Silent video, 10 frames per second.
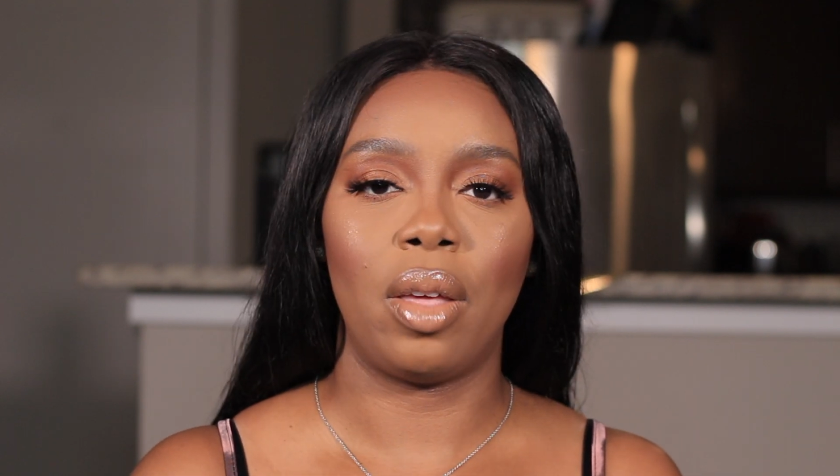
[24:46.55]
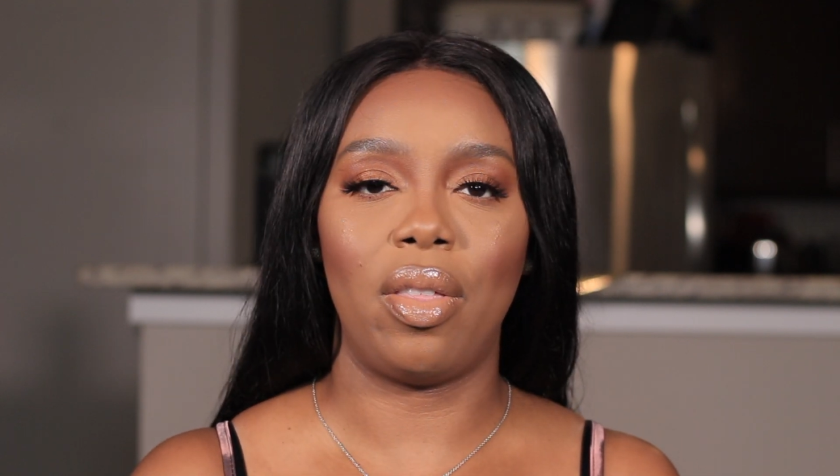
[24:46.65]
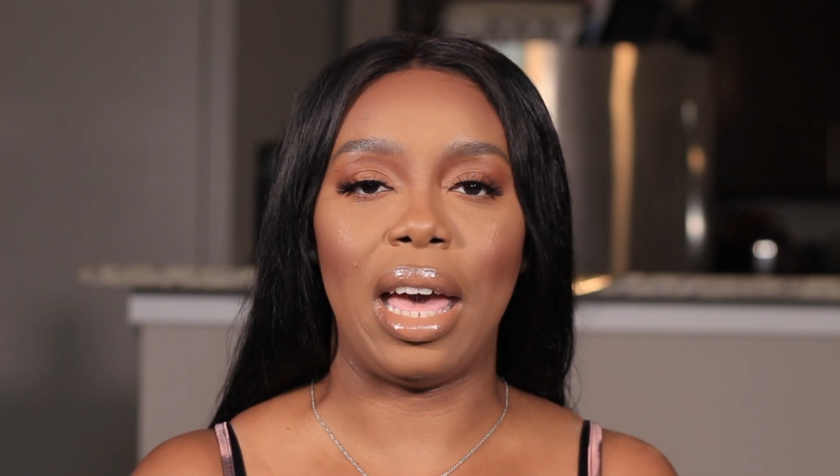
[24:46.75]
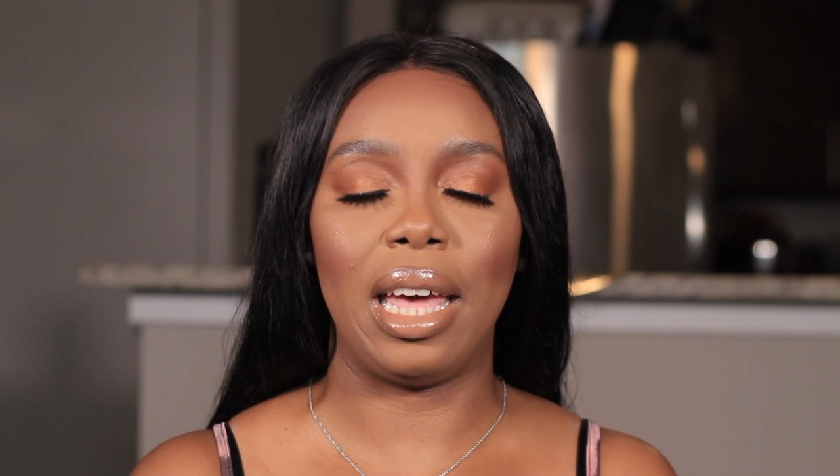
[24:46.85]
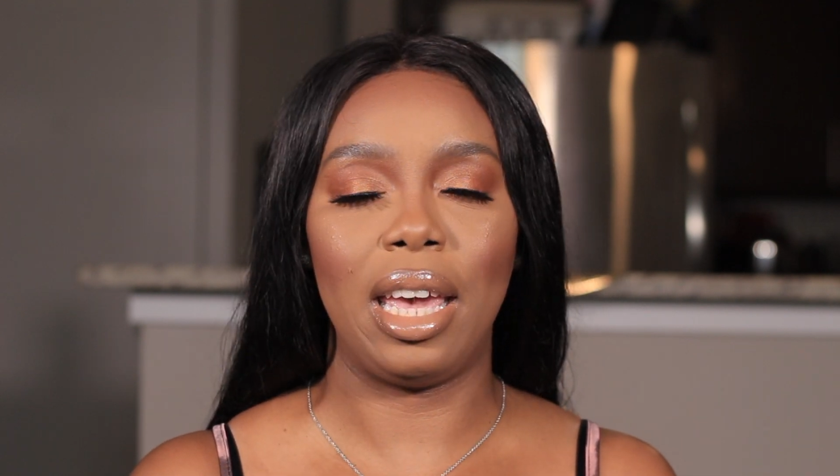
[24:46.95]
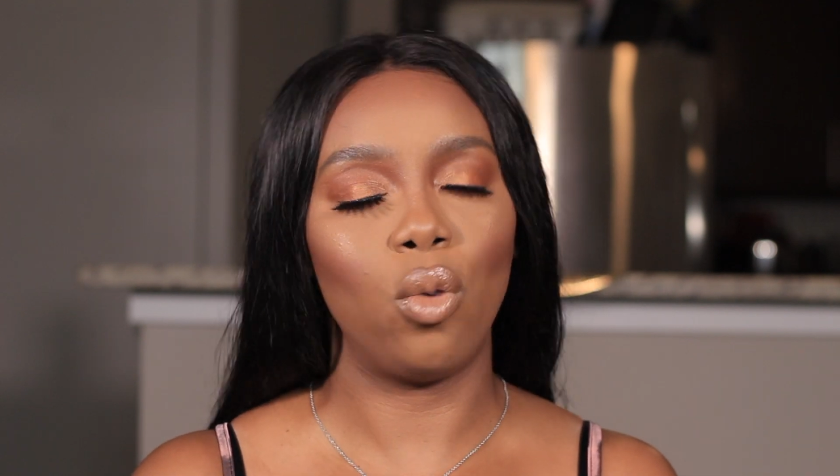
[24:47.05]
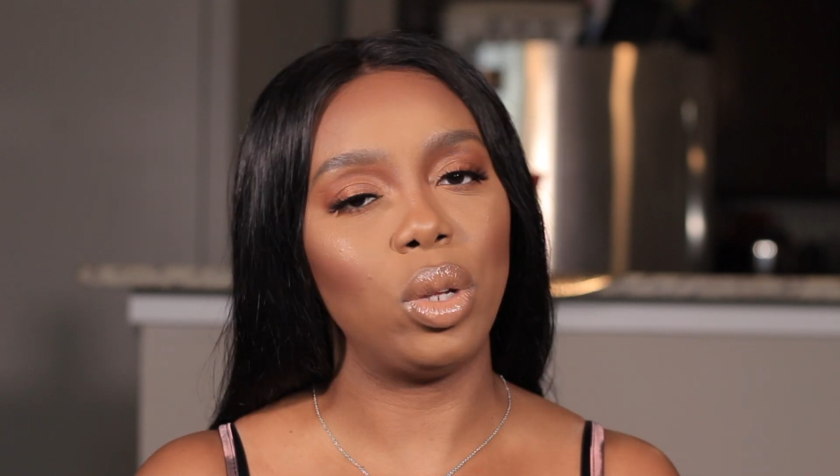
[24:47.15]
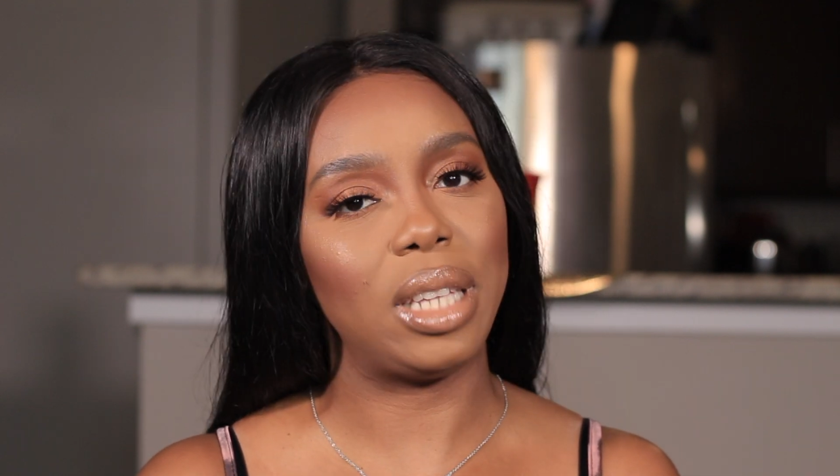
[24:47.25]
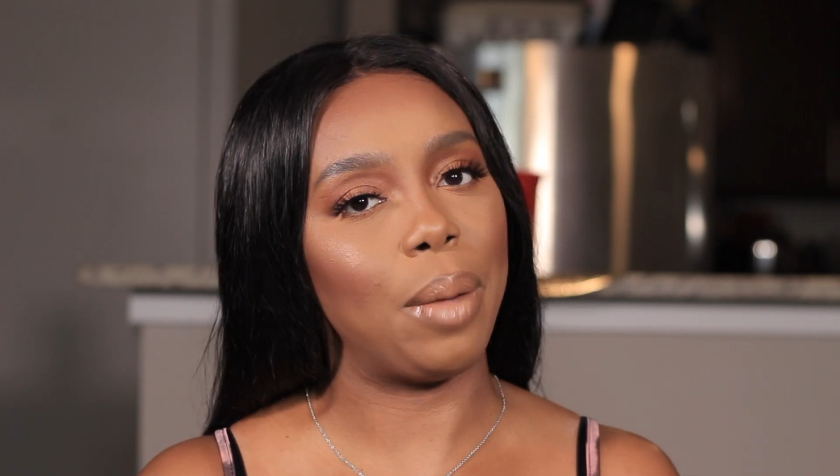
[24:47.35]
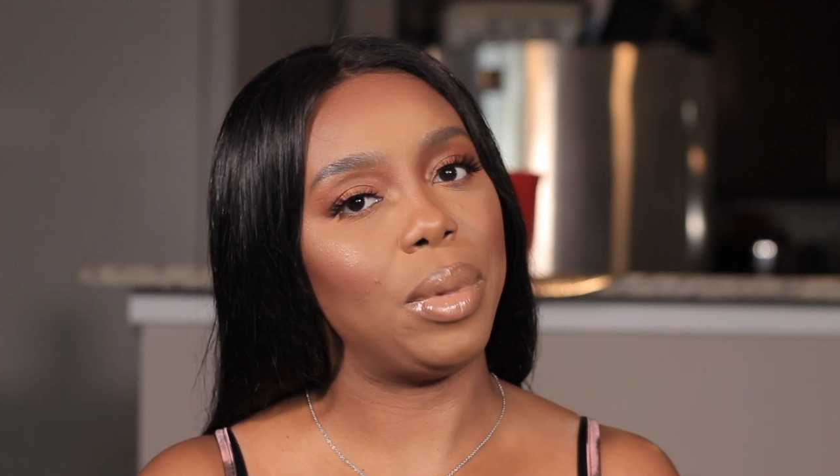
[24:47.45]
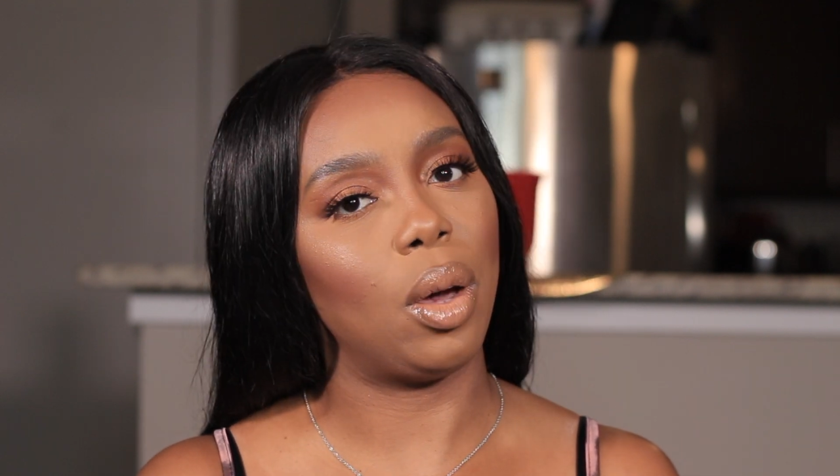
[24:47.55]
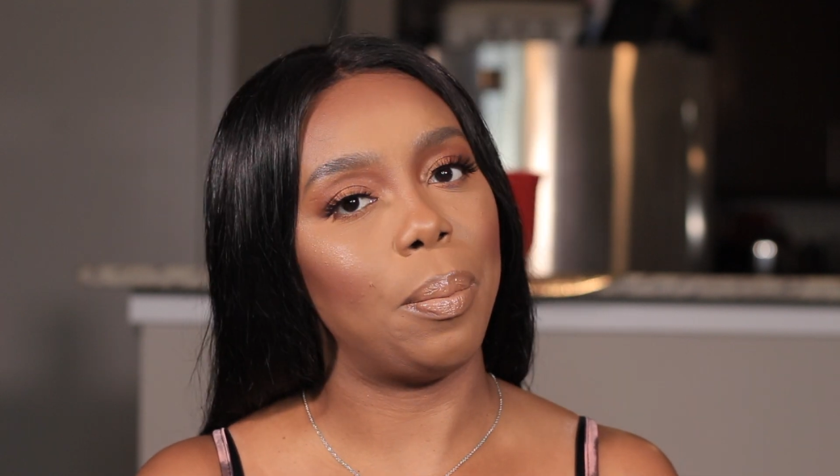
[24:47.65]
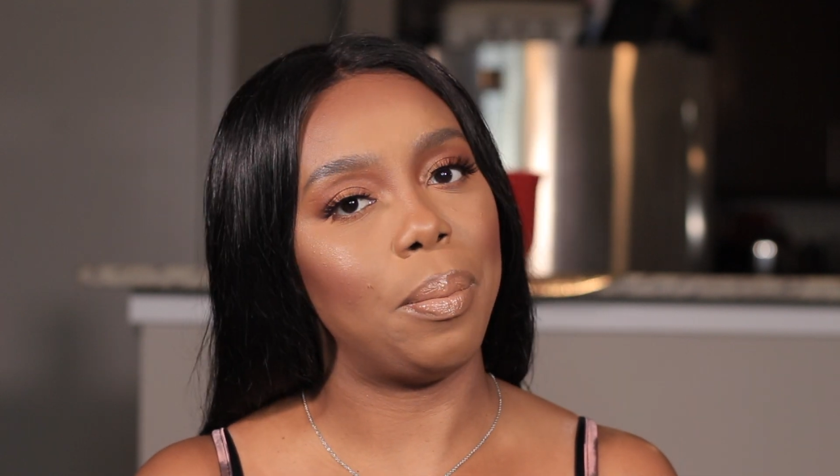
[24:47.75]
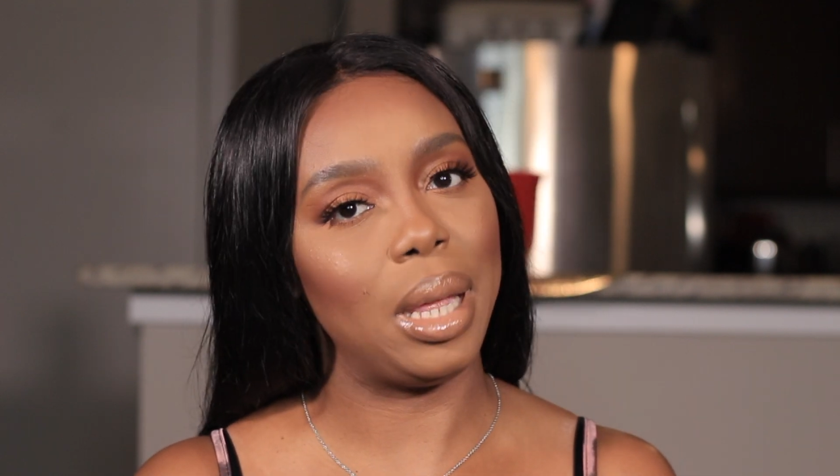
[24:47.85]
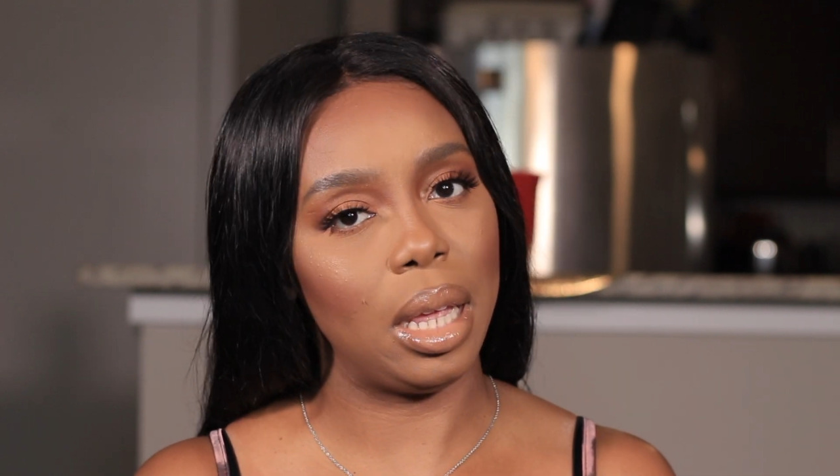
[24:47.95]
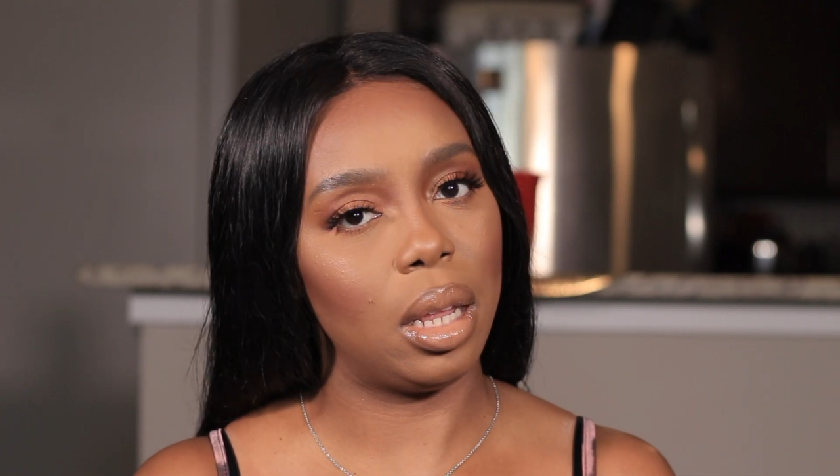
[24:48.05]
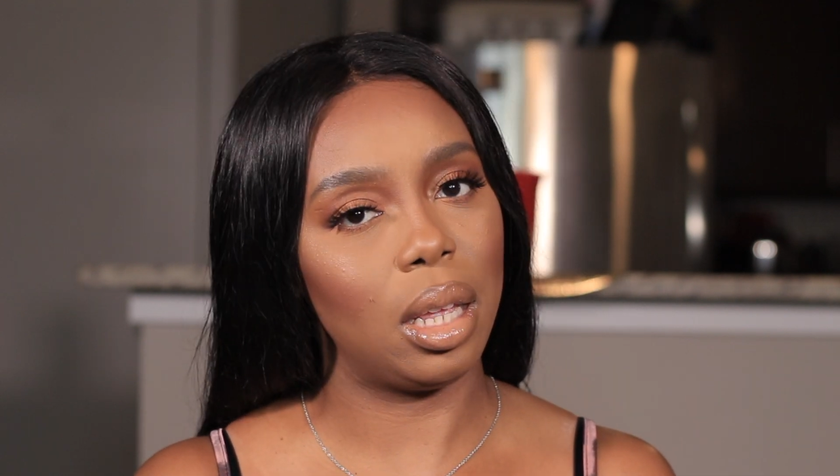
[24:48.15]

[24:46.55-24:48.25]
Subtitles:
that it will take me a minute.